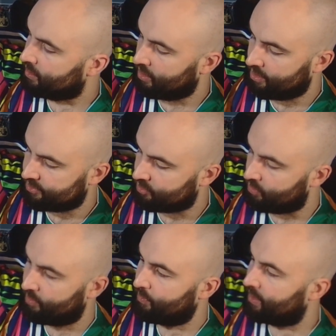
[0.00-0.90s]
last
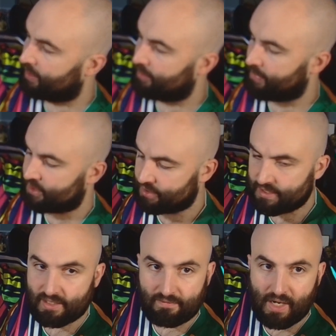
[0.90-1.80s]
quite well, I'd imagine.
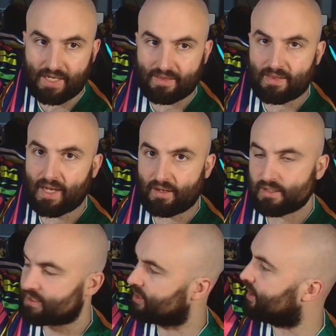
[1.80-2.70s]
This is very thick,
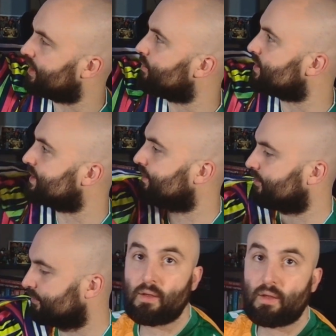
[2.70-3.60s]
sturdy
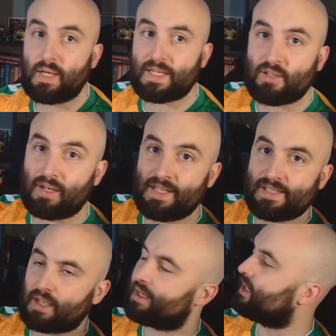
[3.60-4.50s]
material. Next on the
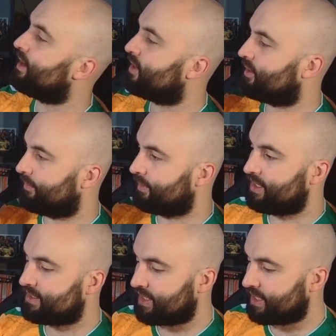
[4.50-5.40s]
list, another
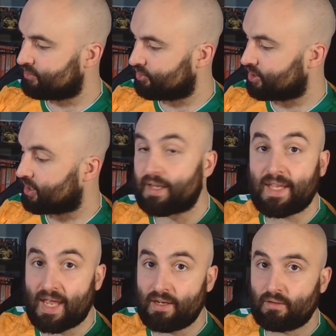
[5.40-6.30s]
international shirt,
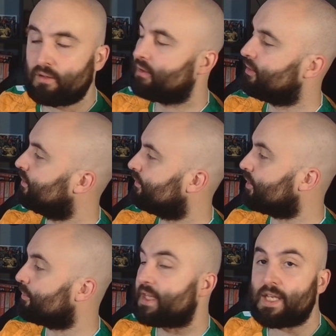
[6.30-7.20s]
again
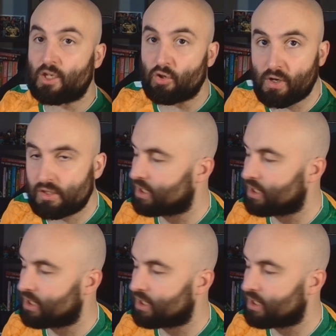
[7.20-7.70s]
from the Euros